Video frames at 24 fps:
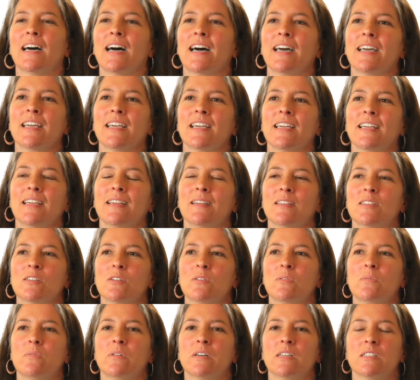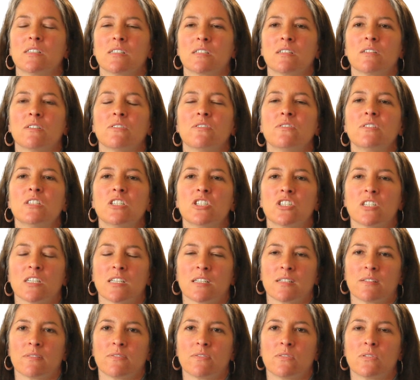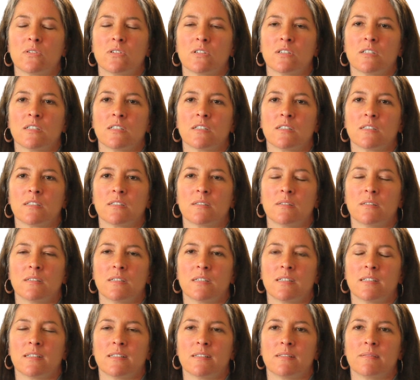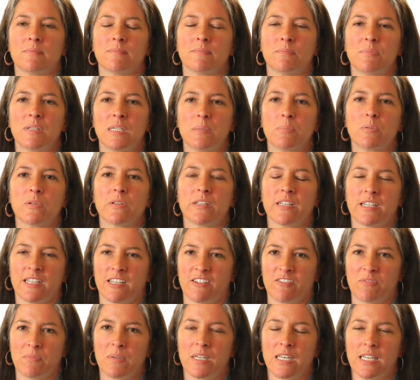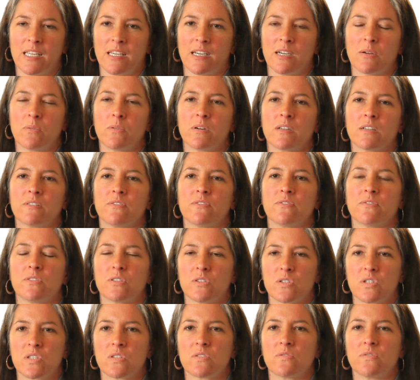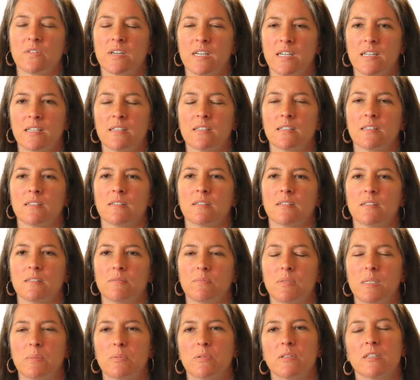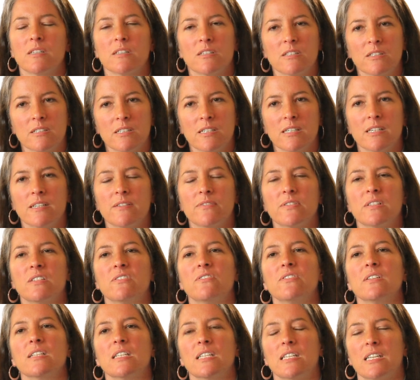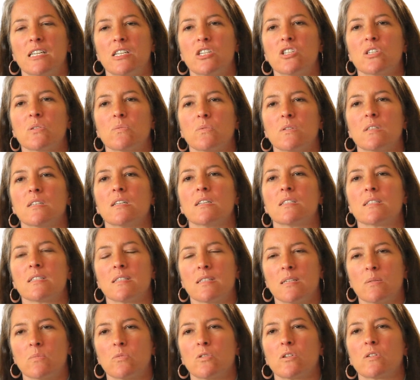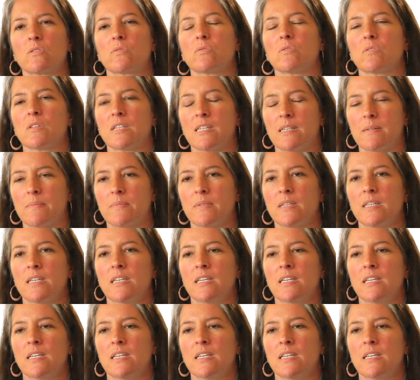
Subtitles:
I don't want to go fishing for people that have money. I want to first find people that have an affiliation with us and then work through them.